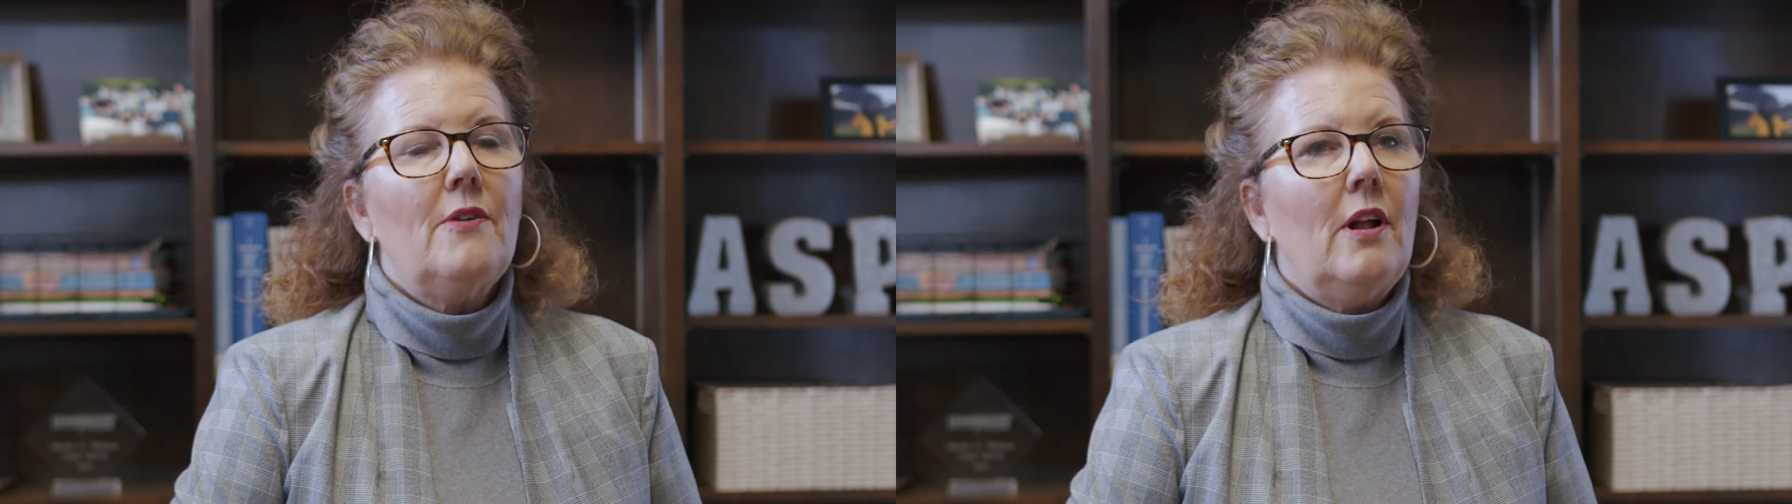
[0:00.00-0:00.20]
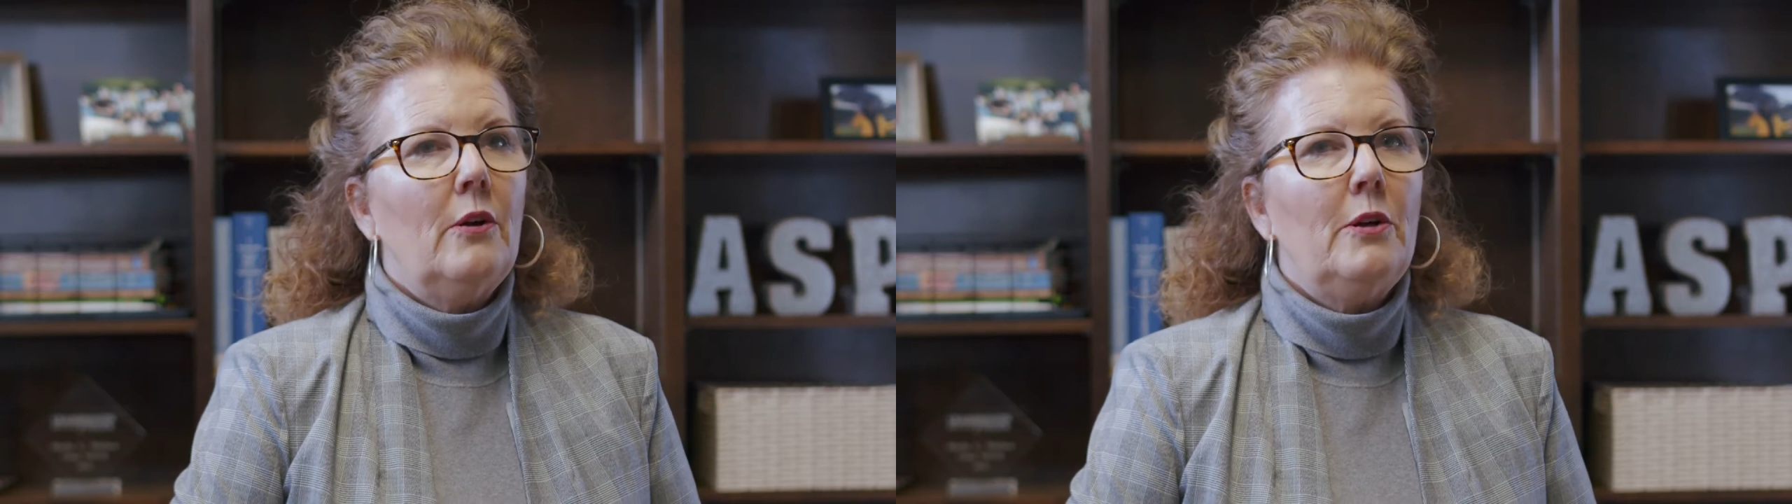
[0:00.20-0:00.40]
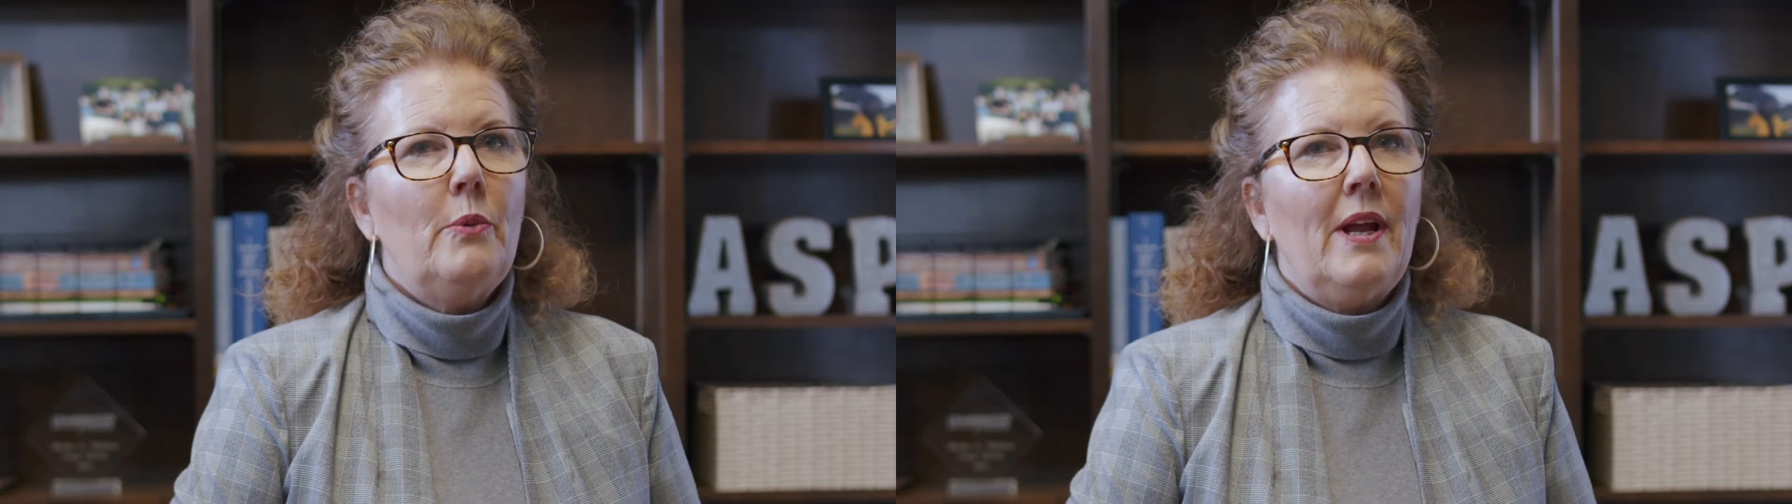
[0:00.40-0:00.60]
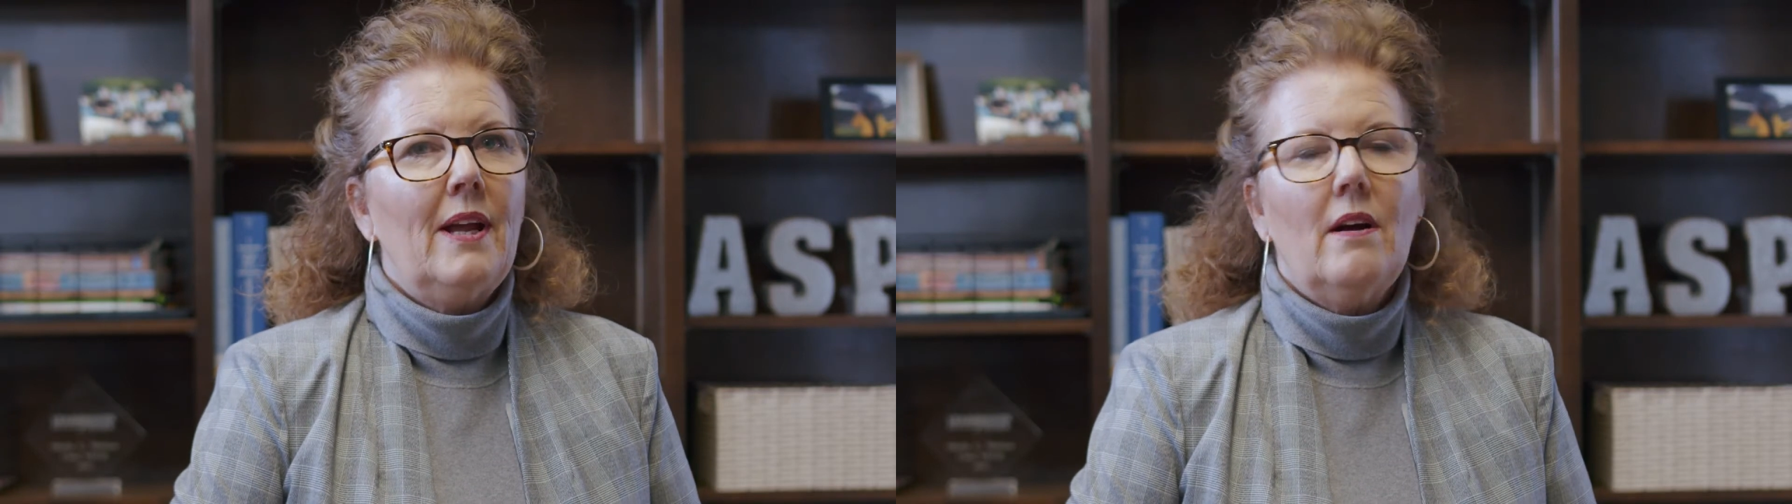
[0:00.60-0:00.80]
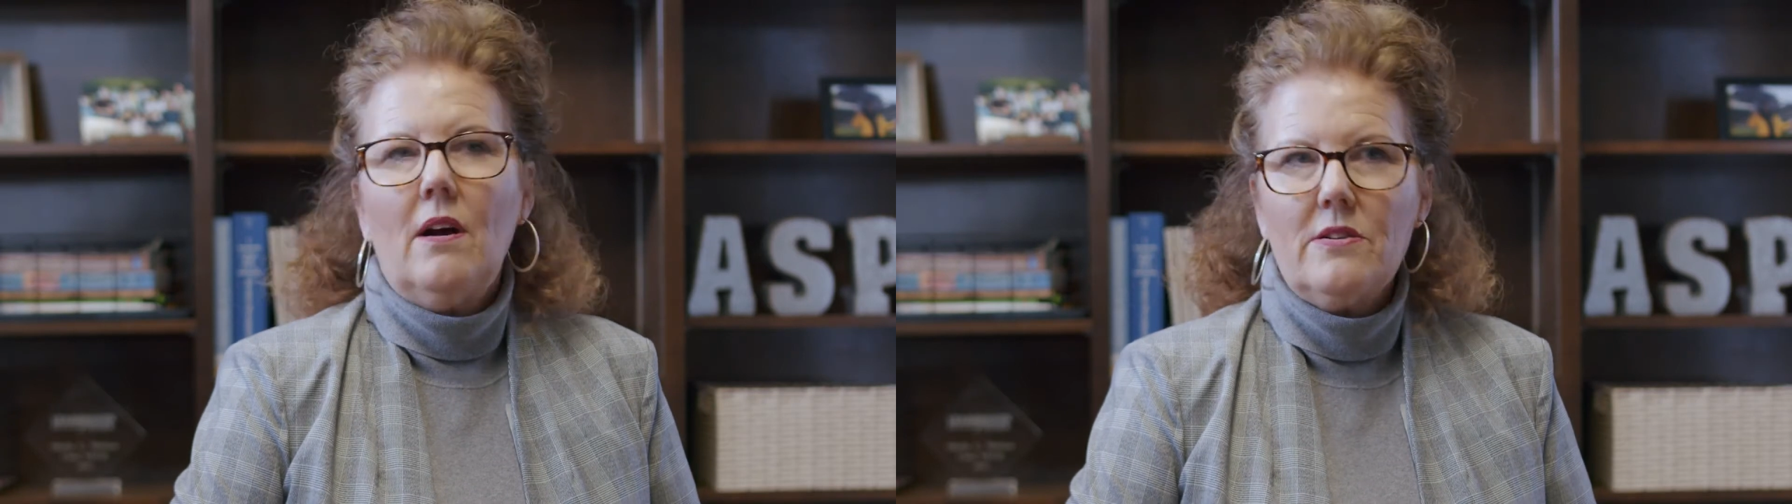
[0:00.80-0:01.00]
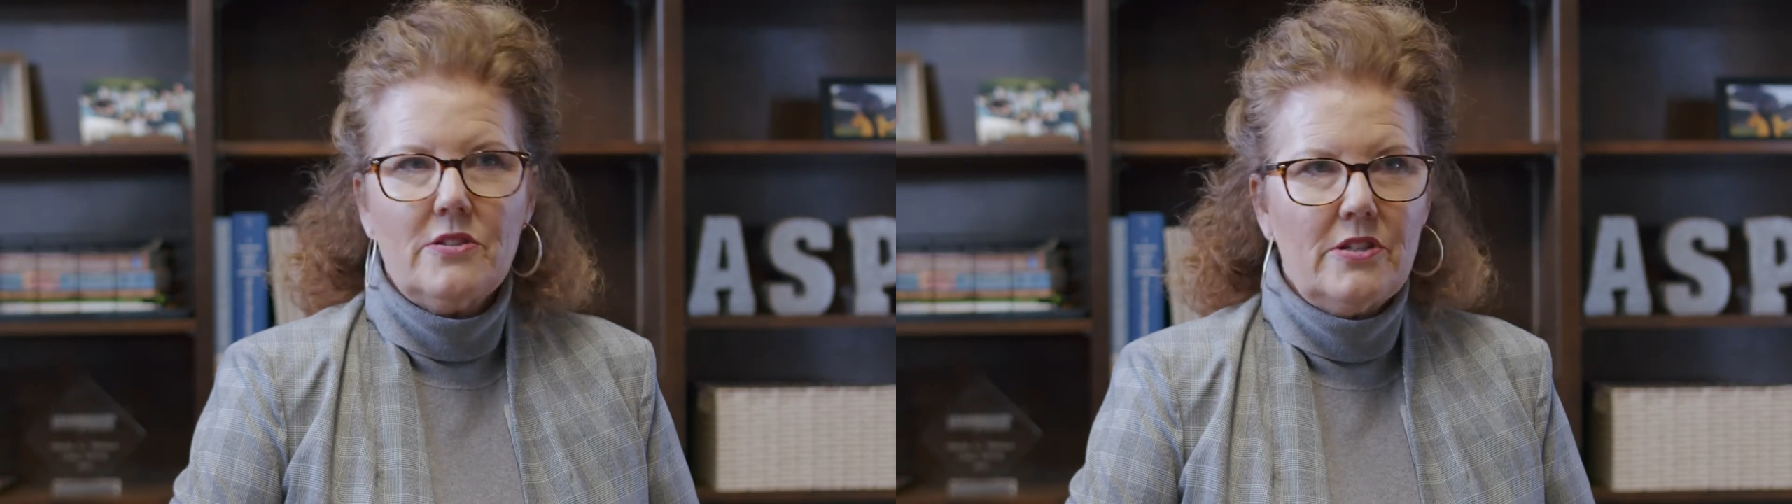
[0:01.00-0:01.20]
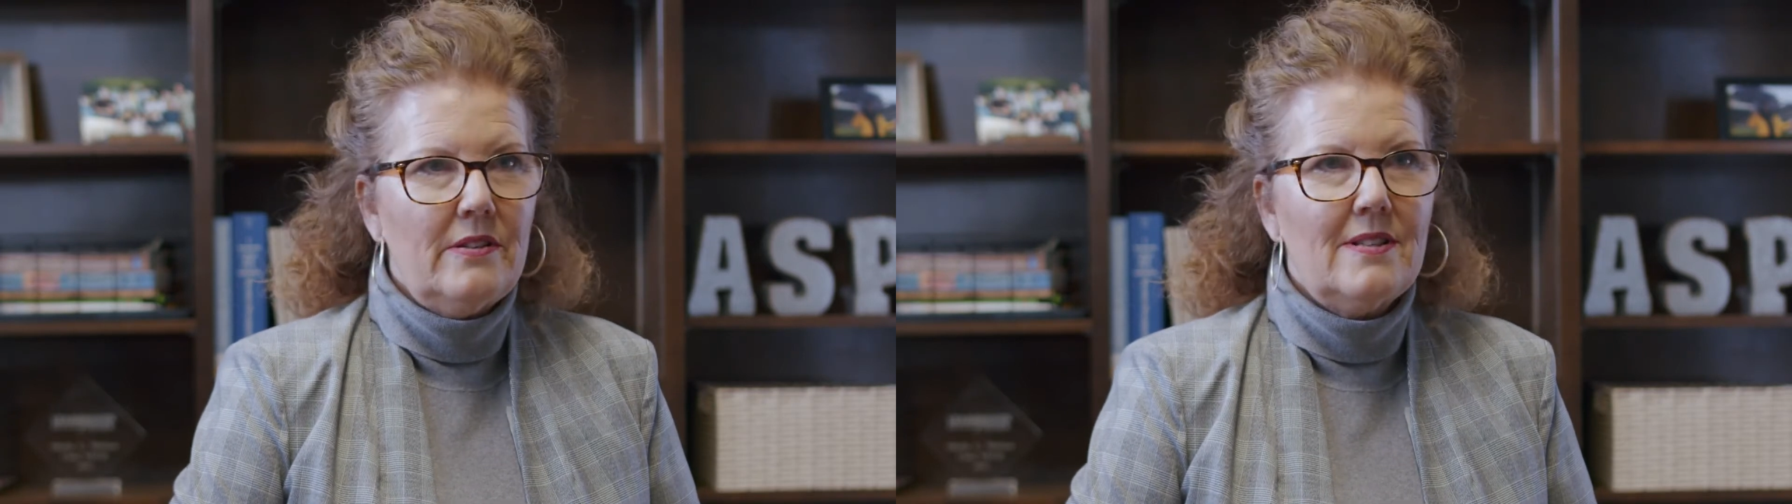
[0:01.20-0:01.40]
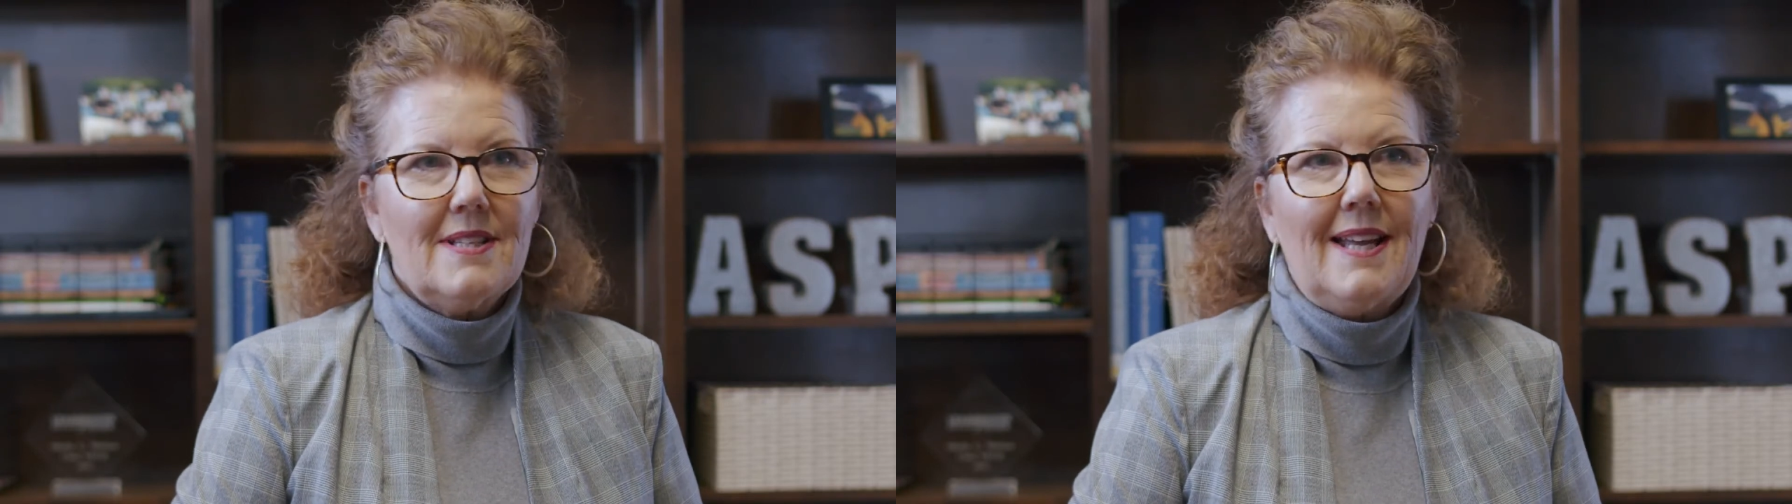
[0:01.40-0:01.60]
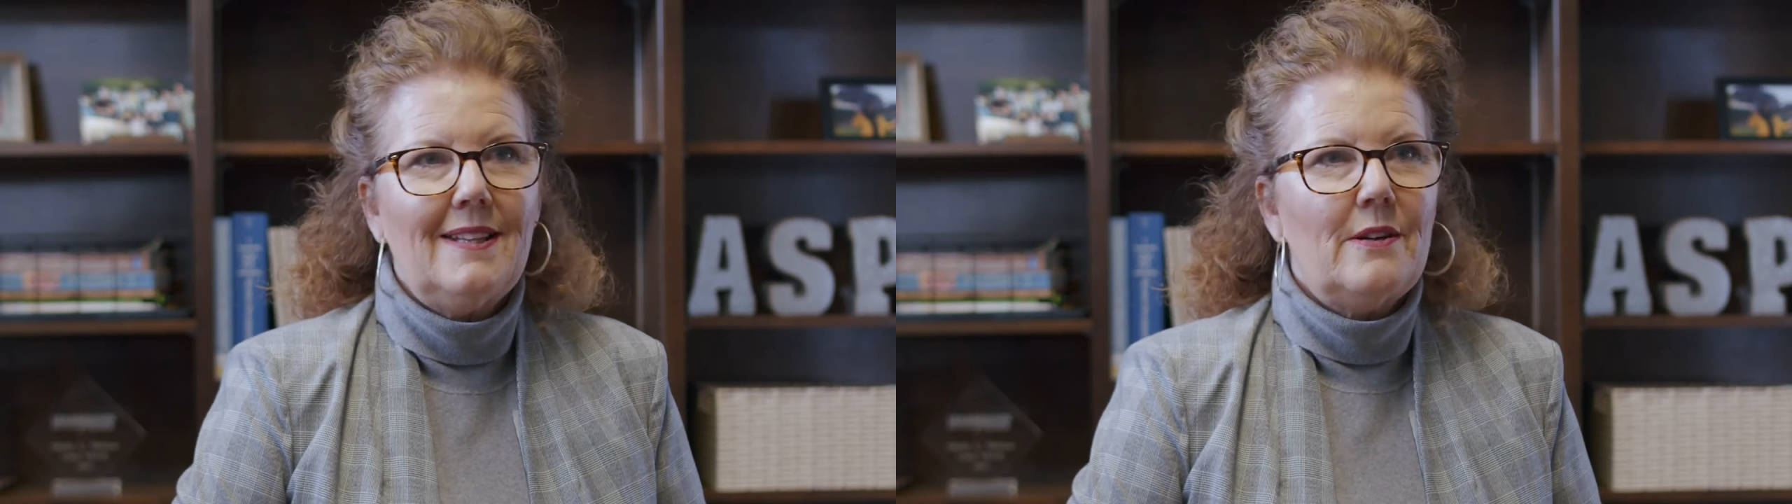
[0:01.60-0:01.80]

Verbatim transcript: following week, our students had